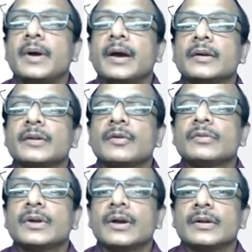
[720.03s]

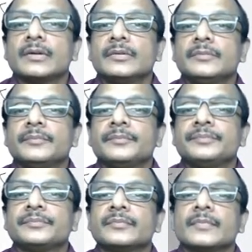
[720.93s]
background color
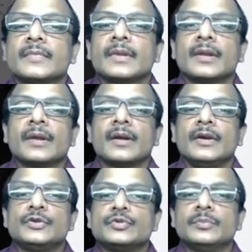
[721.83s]

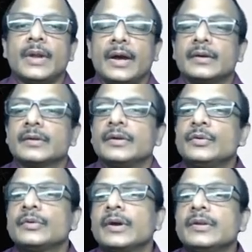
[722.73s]
into black,
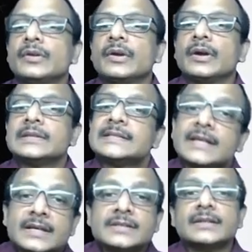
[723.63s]
you can
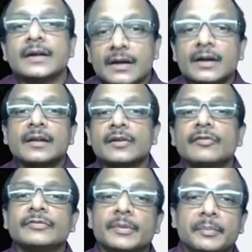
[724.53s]
change the color
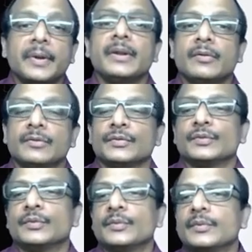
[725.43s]
of the pen
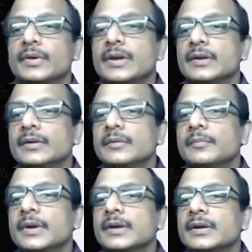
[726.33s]
also. Here
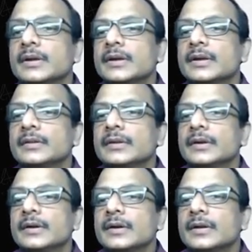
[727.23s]
by clicking
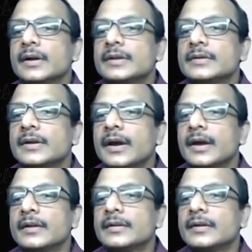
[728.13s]
the right
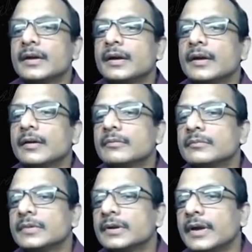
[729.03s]
hand
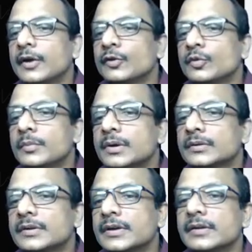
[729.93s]
arrow
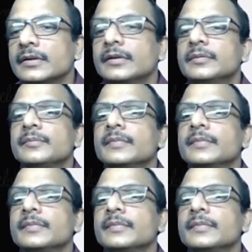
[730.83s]
mark here,